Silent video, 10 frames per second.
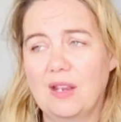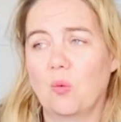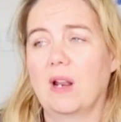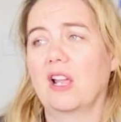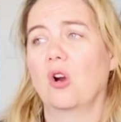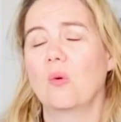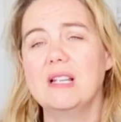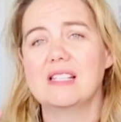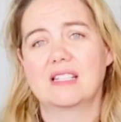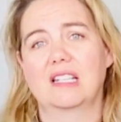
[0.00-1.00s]
And what I
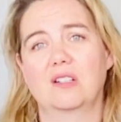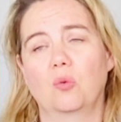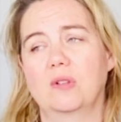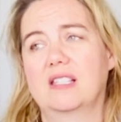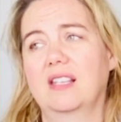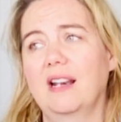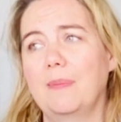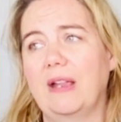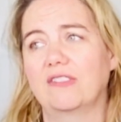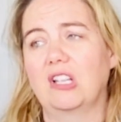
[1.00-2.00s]
always did was set up
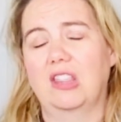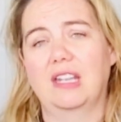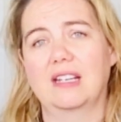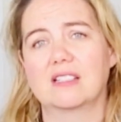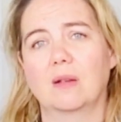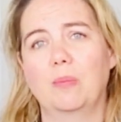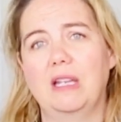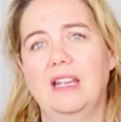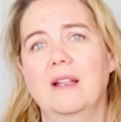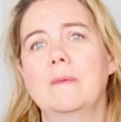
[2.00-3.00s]
everything to
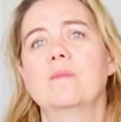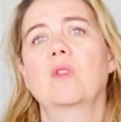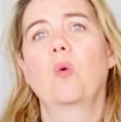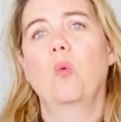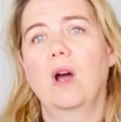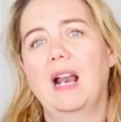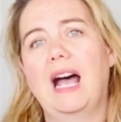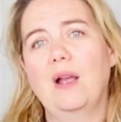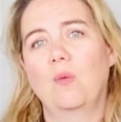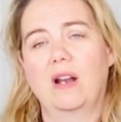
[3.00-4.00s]
be what
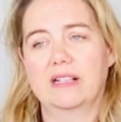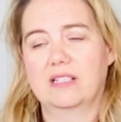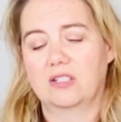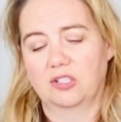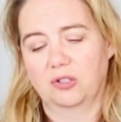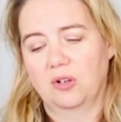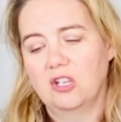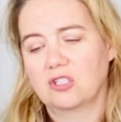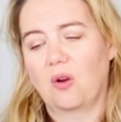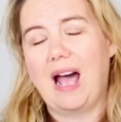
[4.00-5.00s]
I wanted to do.
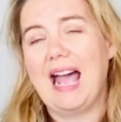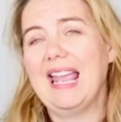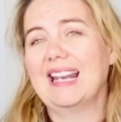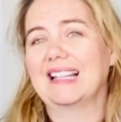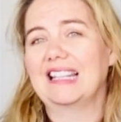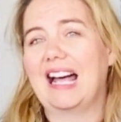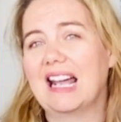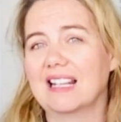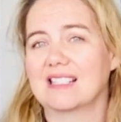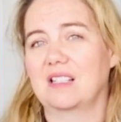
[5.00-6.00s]
So I had a
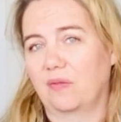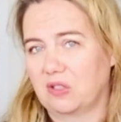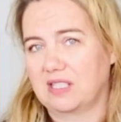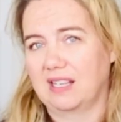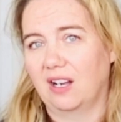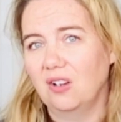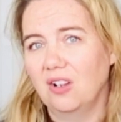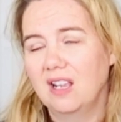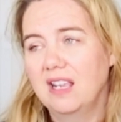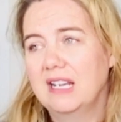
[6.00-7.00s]
lot of stuff to
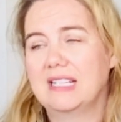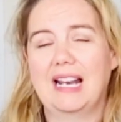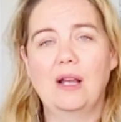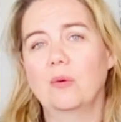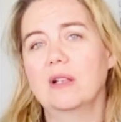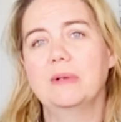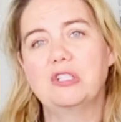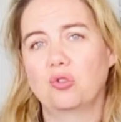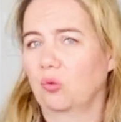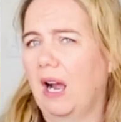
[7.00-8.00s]
sell. Did I want to be
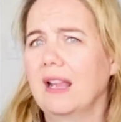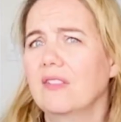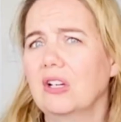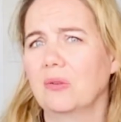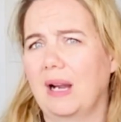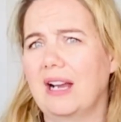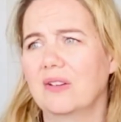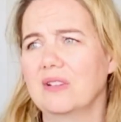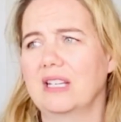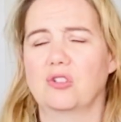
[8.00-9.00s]
driving
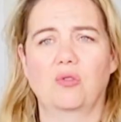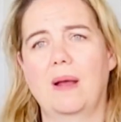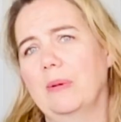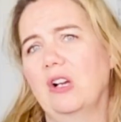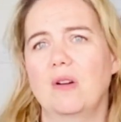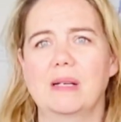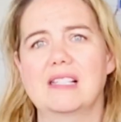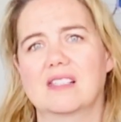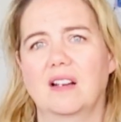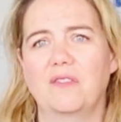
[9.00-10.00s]
around and dropping all my
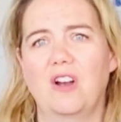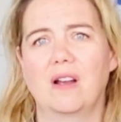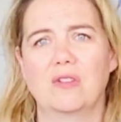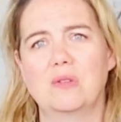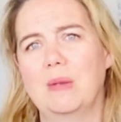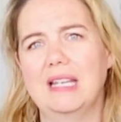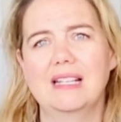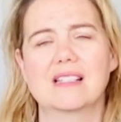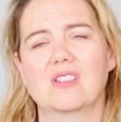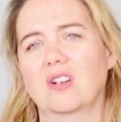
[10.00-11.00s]
stuff off and
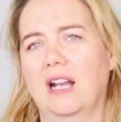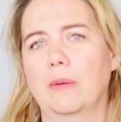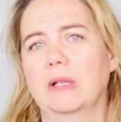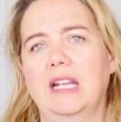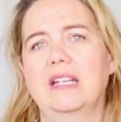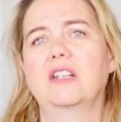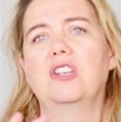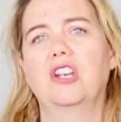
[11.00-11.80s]
making this all complicated?